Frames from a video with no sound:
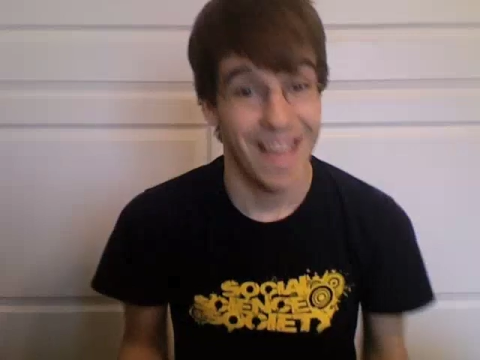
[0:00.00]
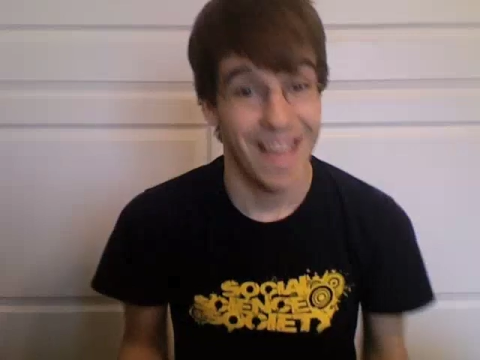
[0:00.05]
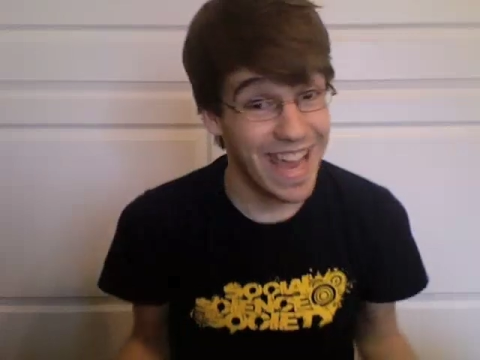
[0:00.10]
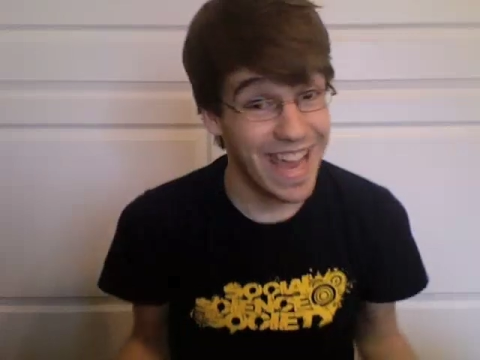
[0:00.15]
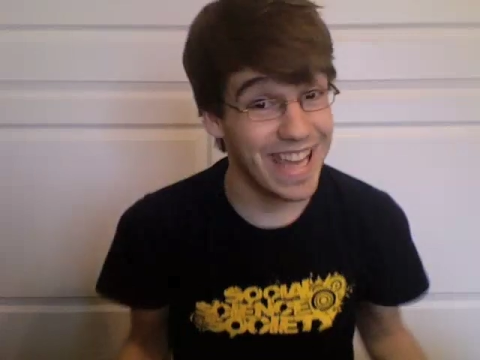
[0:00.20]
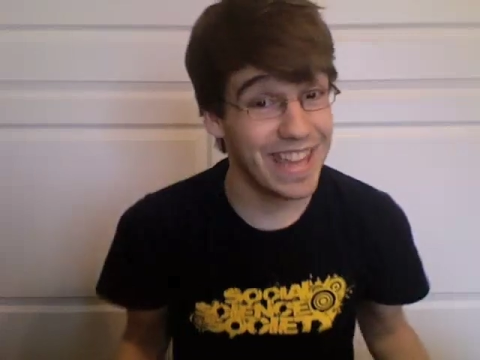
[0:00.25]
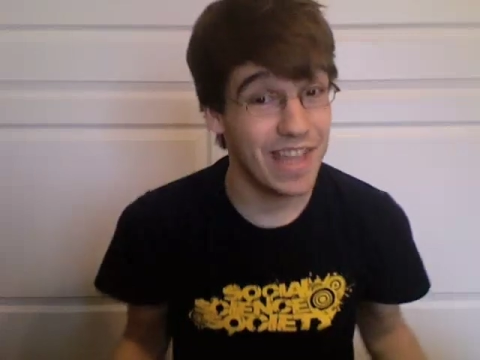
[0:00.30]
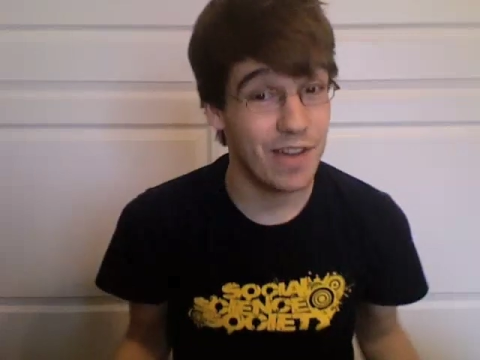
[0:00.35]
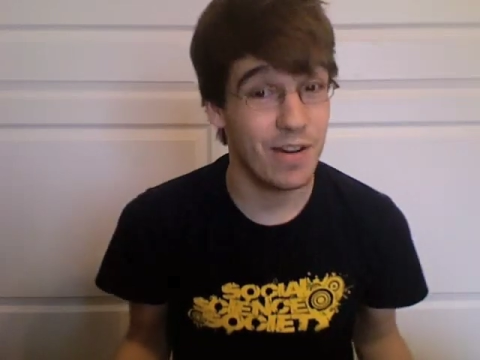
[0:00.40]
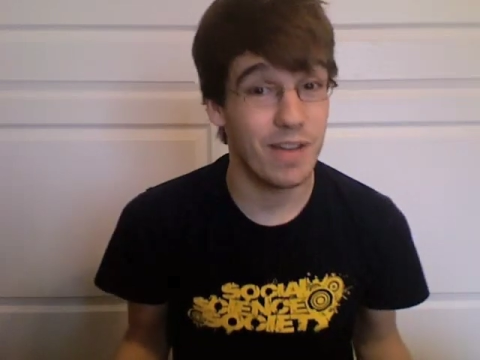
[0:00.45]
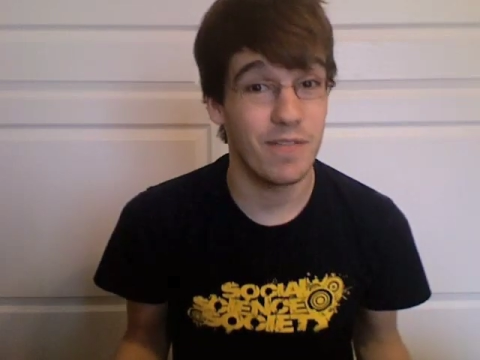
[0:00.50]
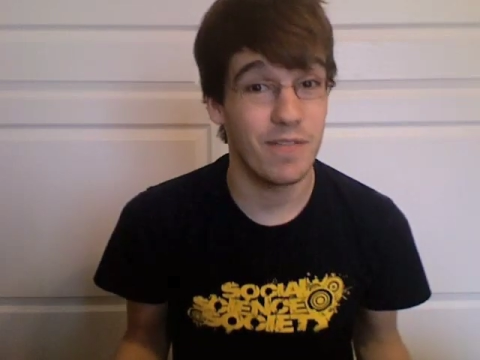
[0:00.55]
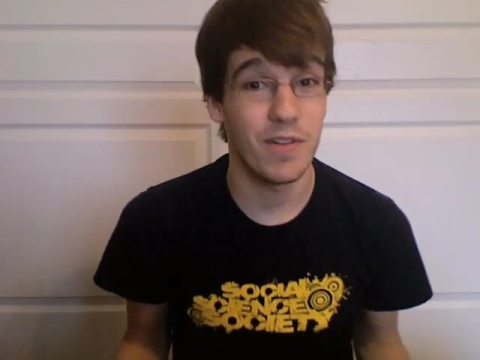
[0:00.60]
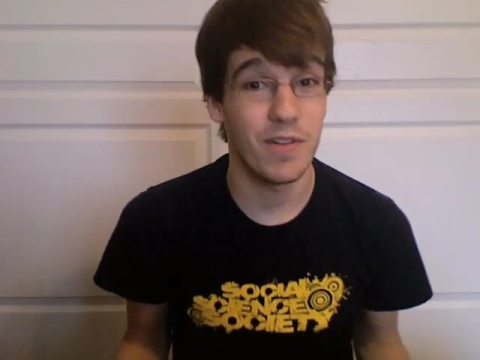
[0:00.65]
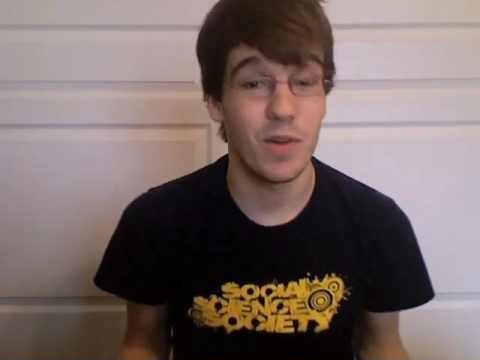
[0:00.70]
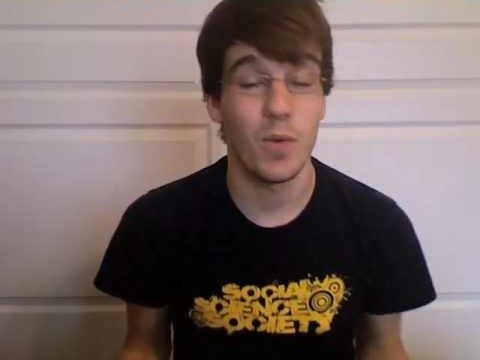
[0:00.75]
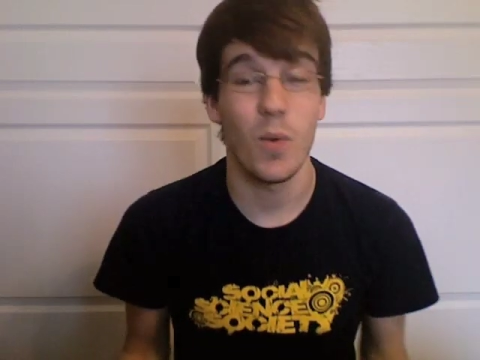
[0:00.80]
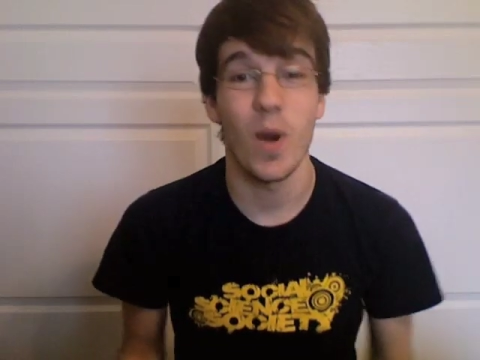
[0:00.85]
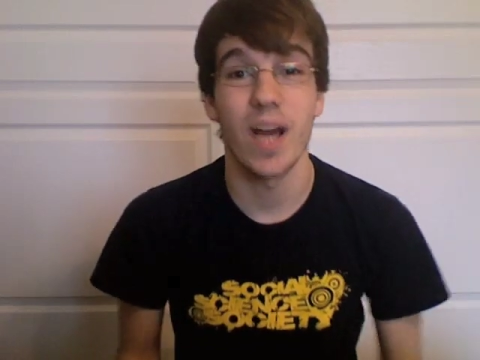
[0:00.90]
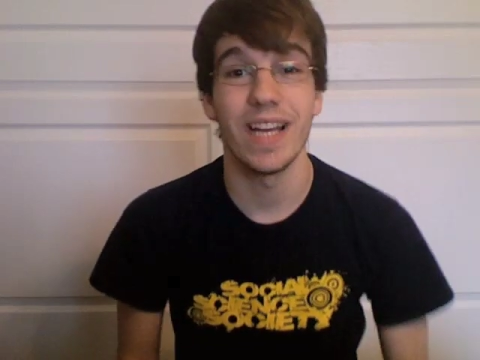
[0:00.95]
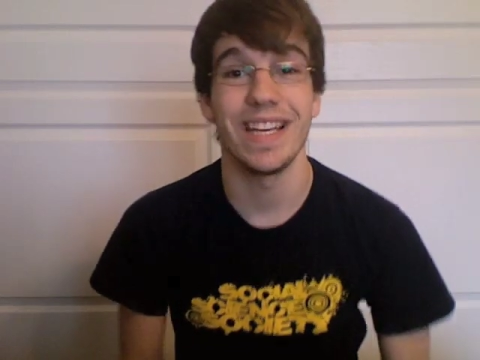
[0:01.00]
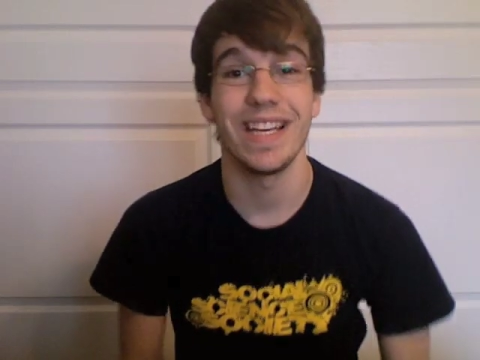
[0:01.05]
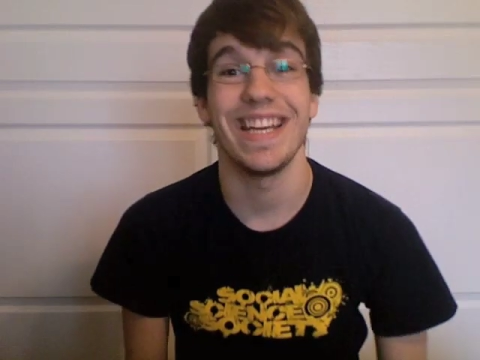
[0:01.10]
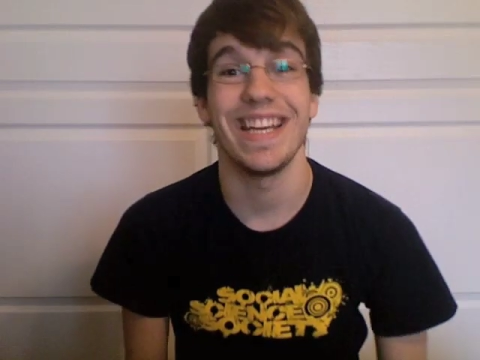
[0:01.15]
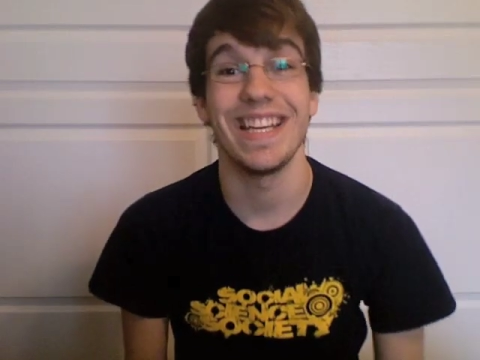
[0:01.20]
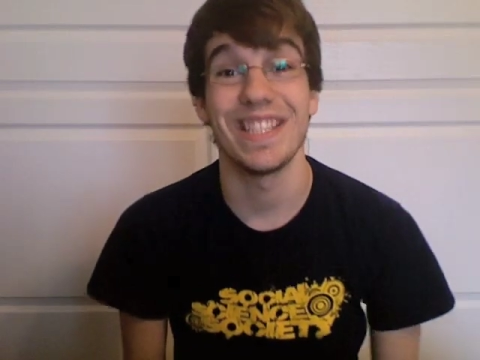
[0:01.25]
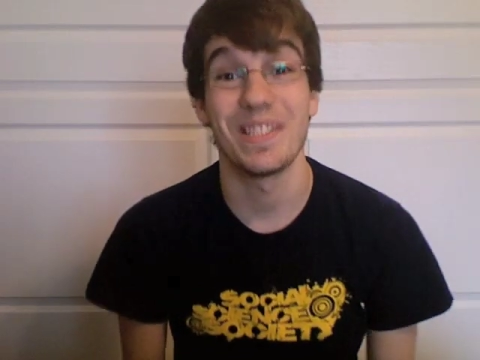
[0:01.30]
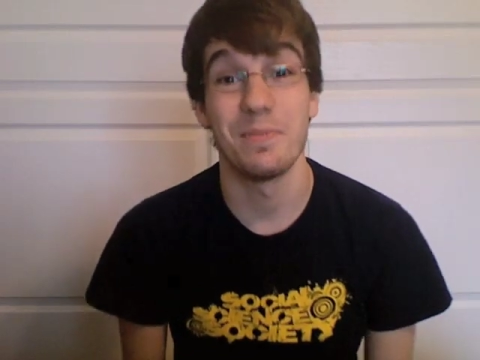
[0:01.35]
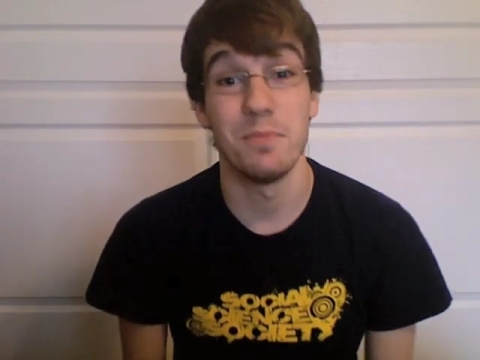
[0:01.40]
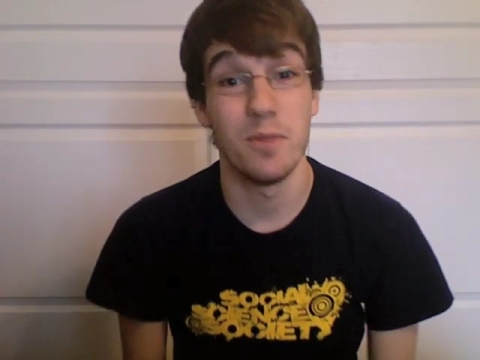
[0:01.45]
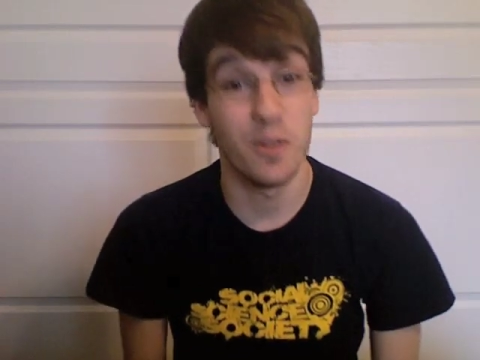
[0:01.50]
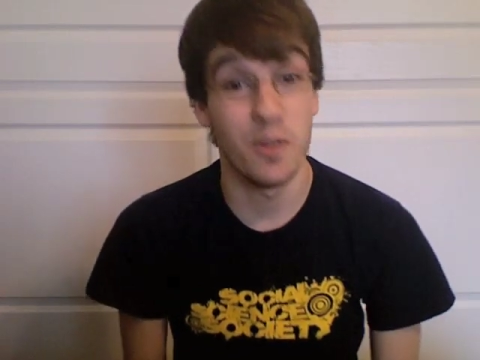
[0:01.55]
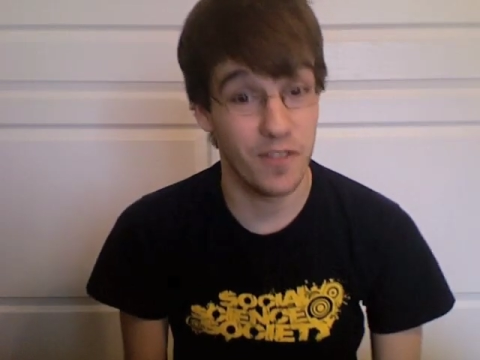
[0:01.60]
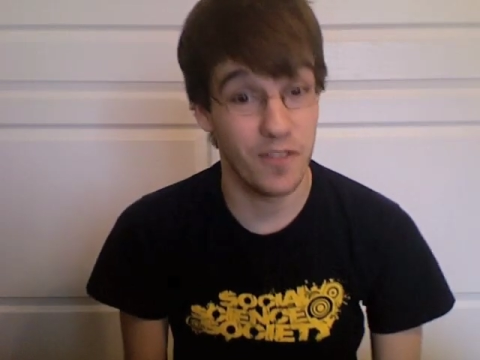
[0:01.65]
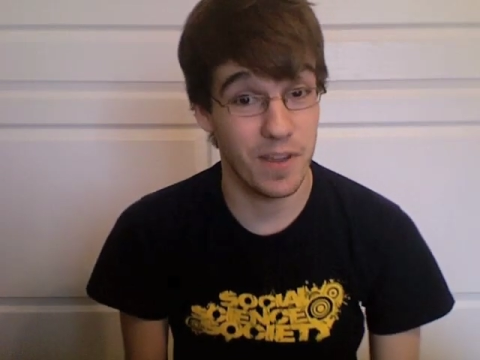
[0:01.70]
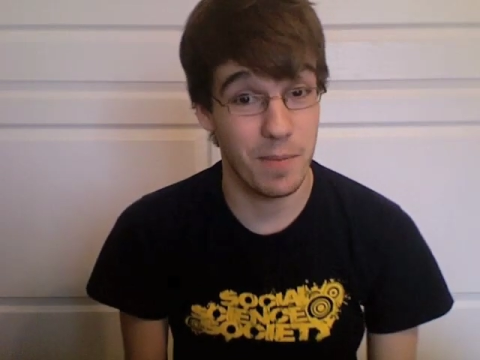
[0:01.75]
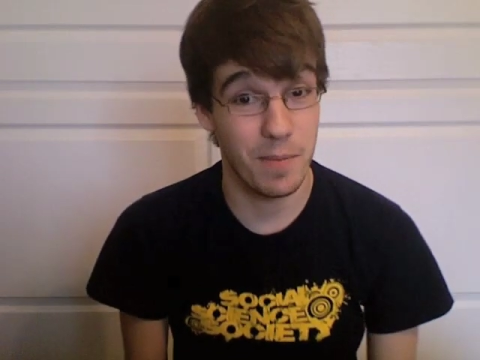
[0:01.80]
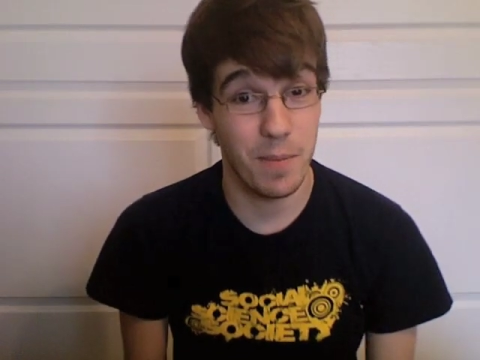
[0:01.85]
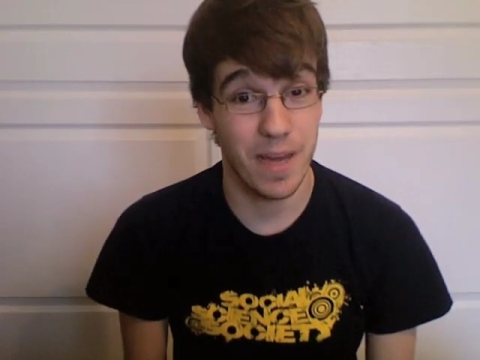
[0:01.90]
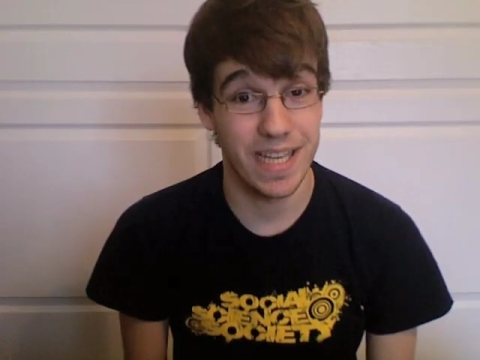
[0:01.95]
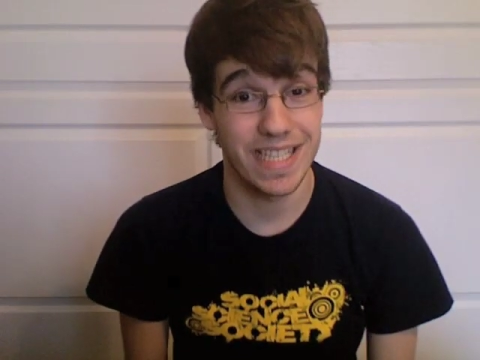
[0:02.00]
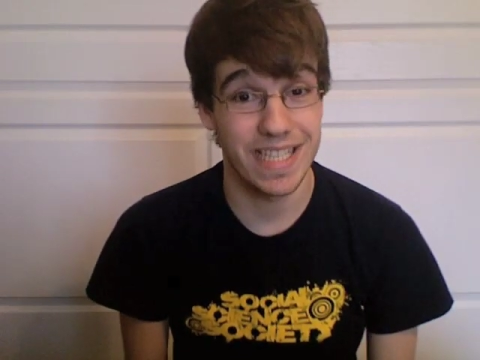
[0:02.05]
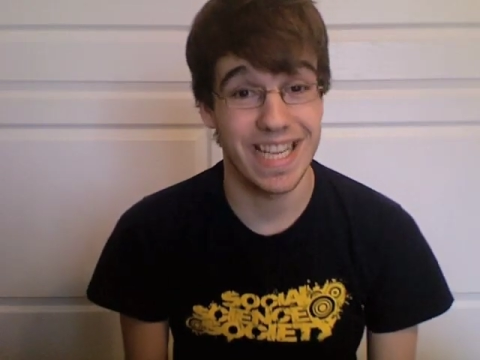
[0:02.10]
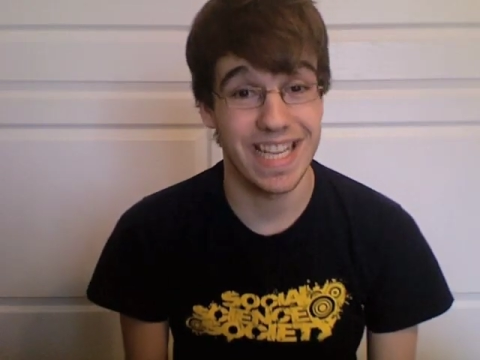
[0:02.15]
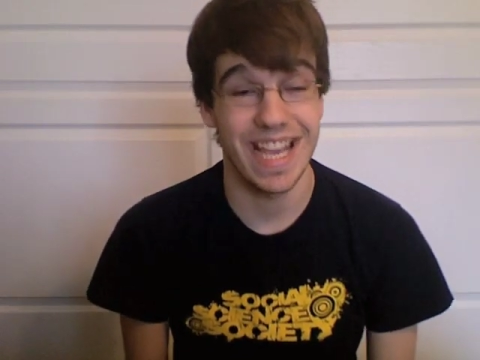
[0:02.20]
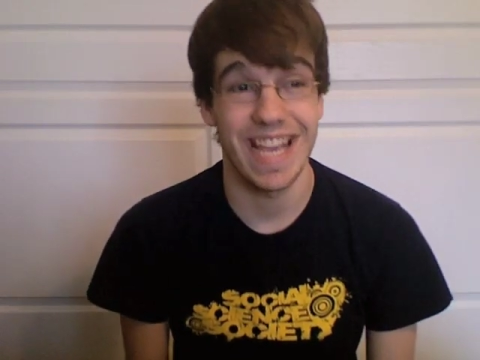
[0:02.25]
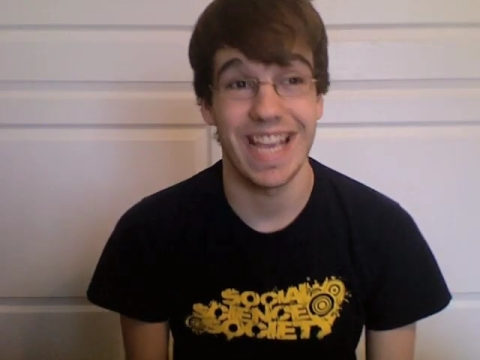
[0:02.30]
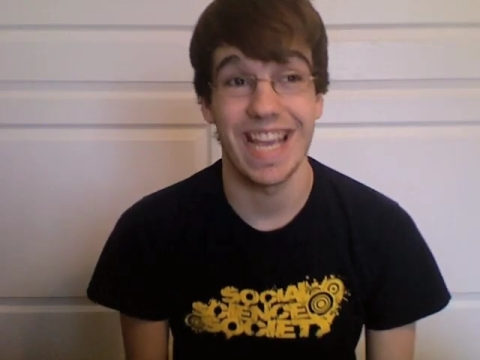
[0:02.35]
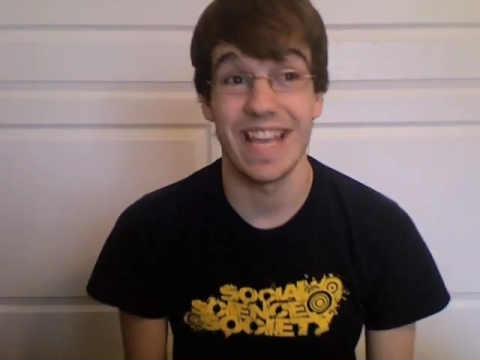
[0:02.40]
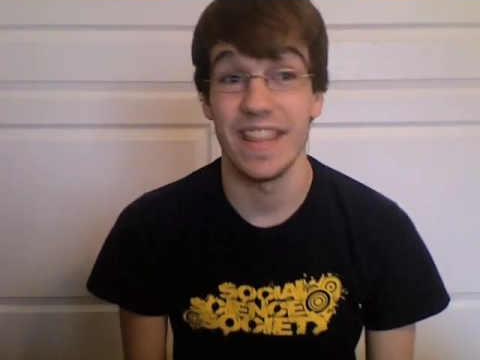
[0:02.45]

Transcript: Hey there everyone, it's Movie Monday,